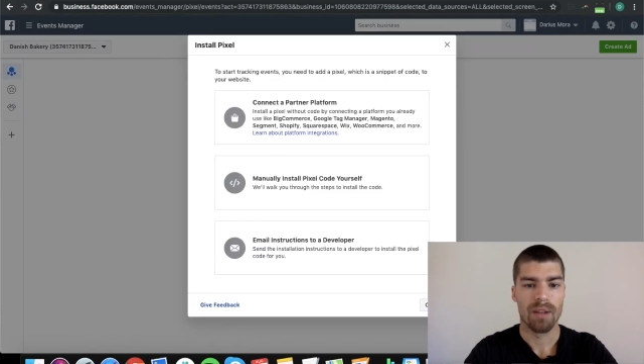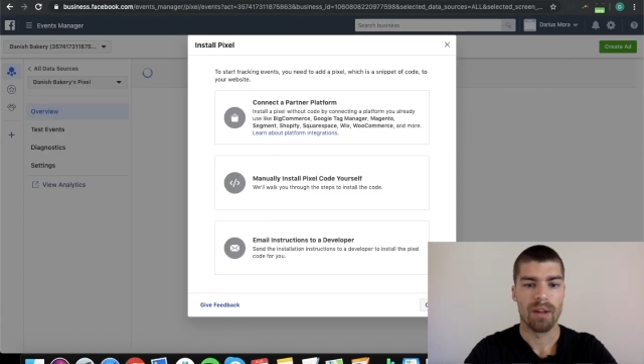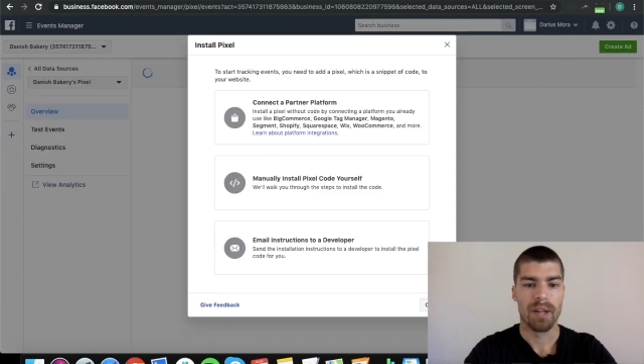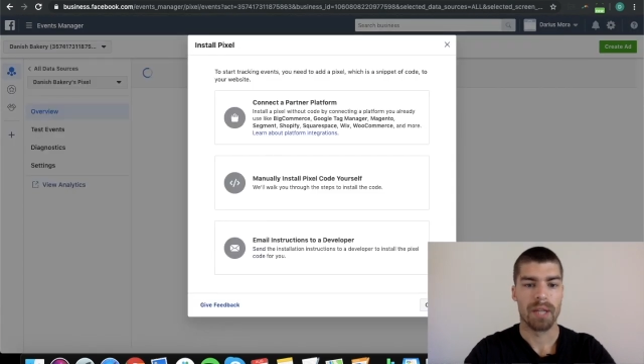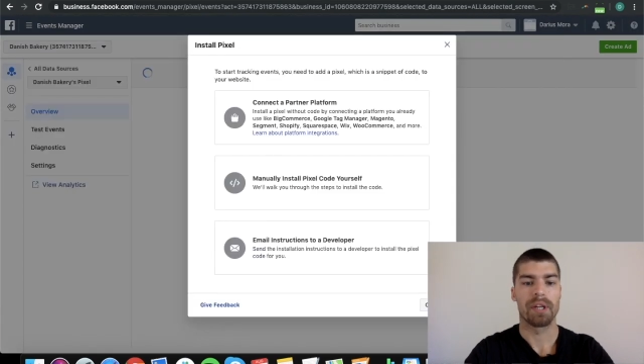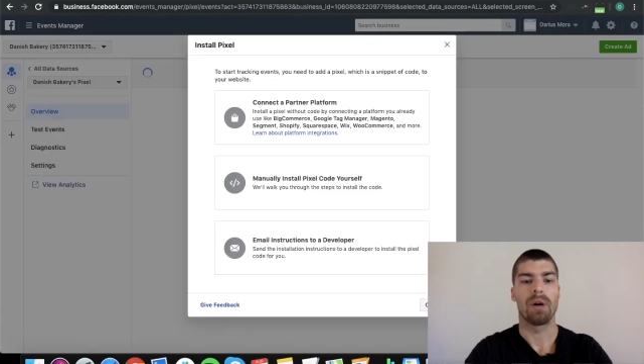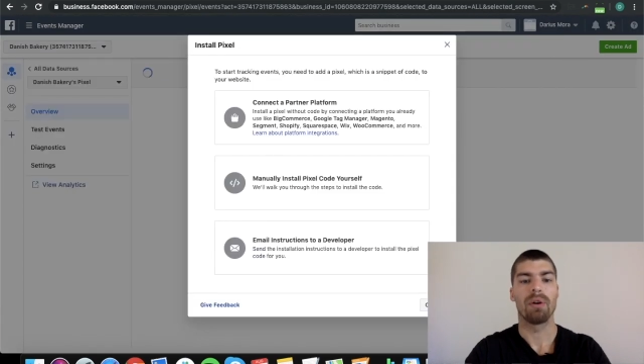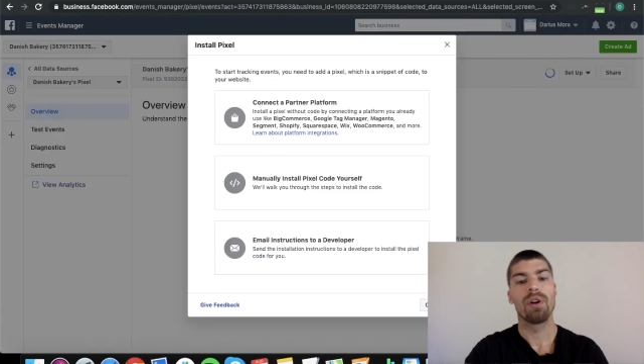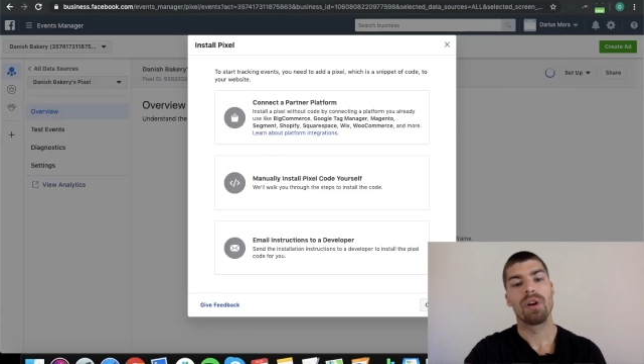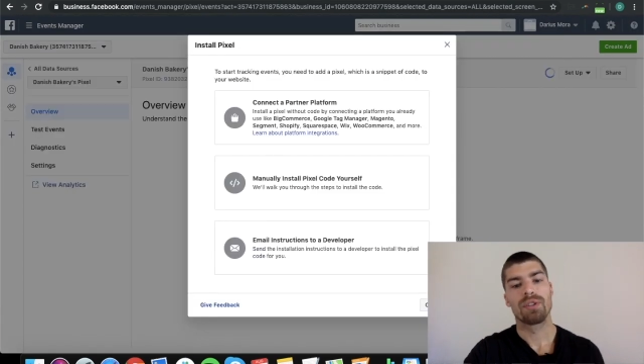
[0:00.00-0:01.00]
There we
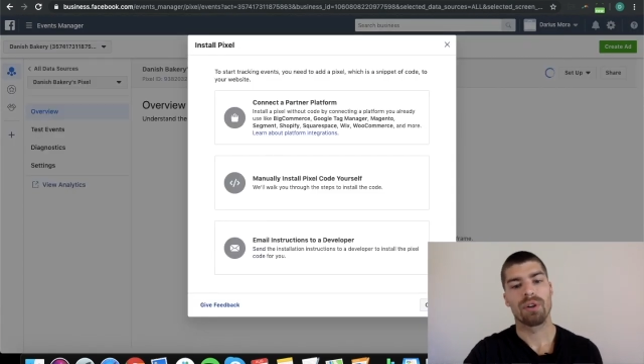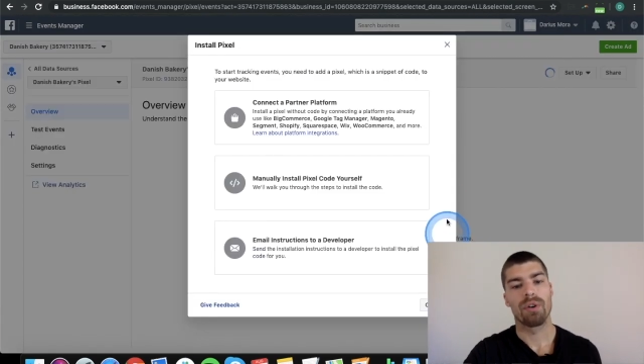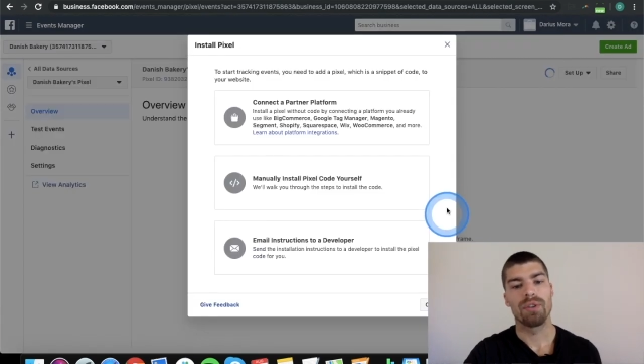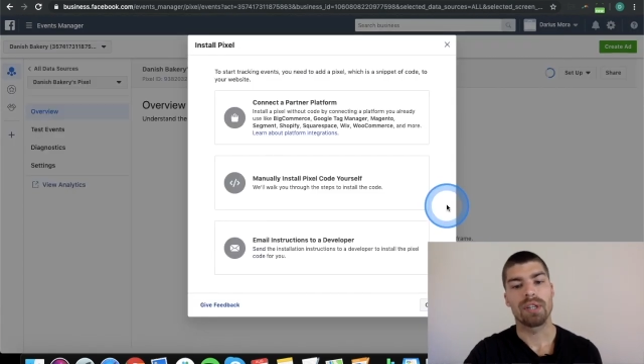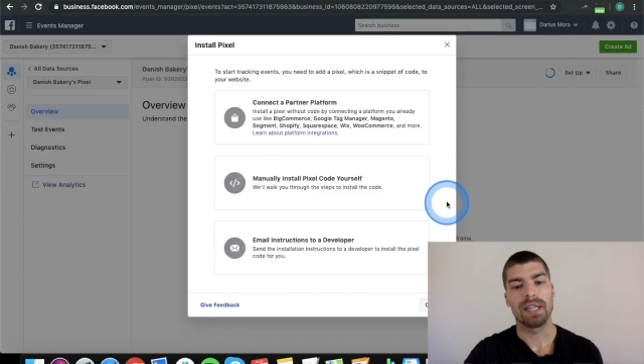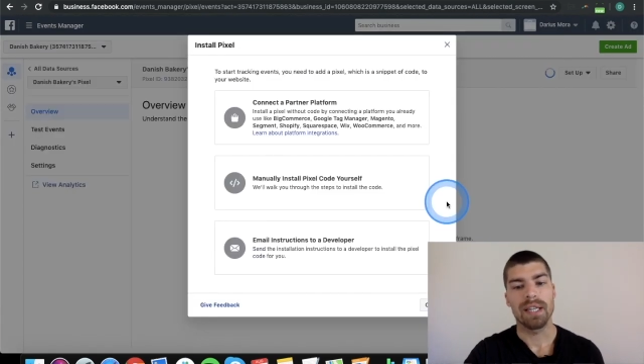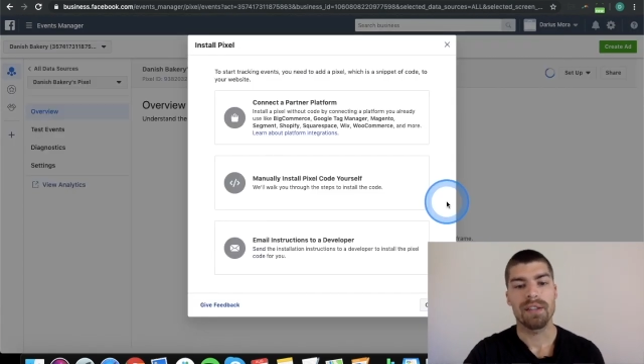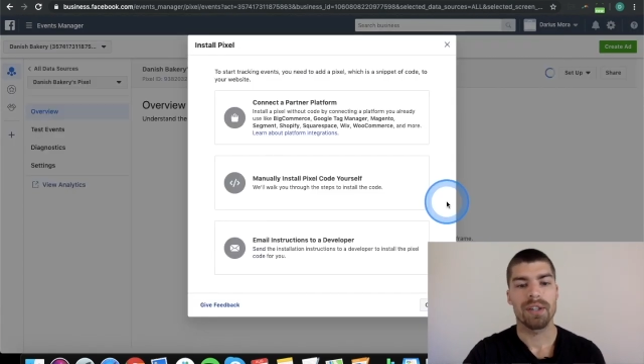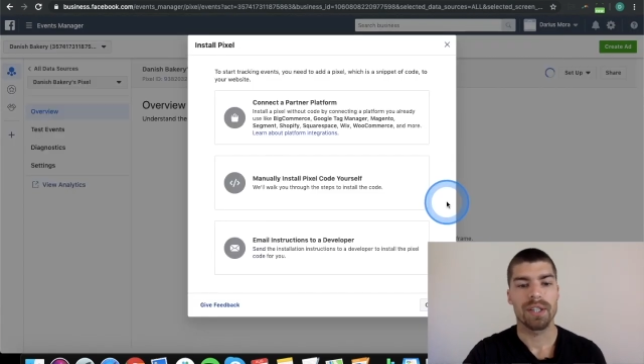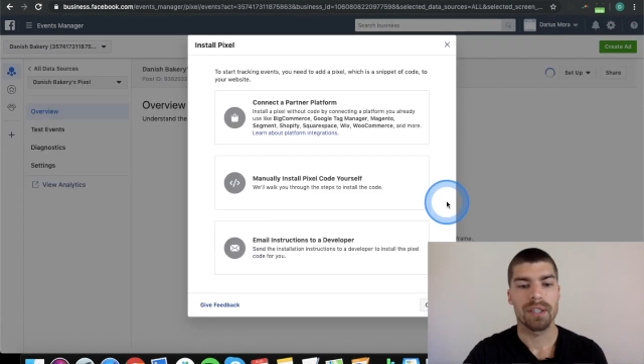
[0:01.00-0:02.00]
go. So you can
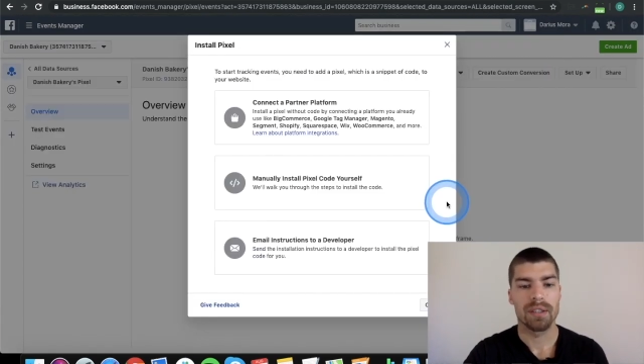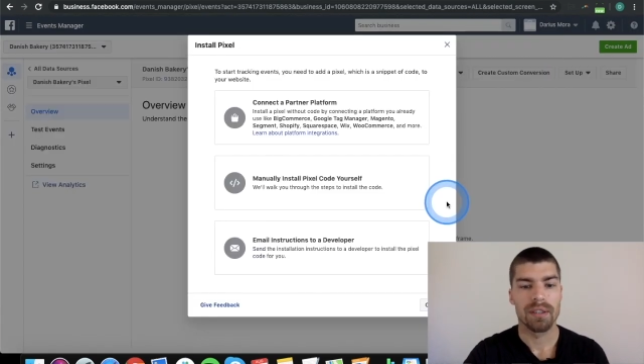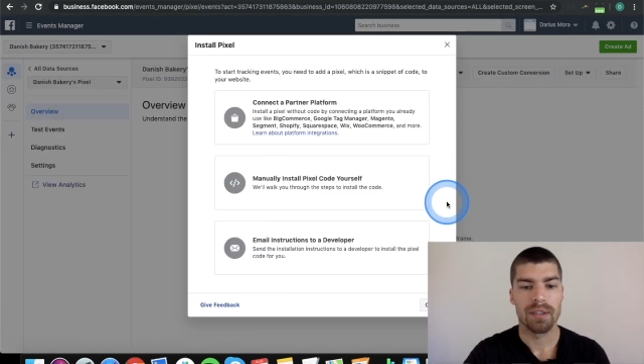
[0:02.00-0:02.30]
either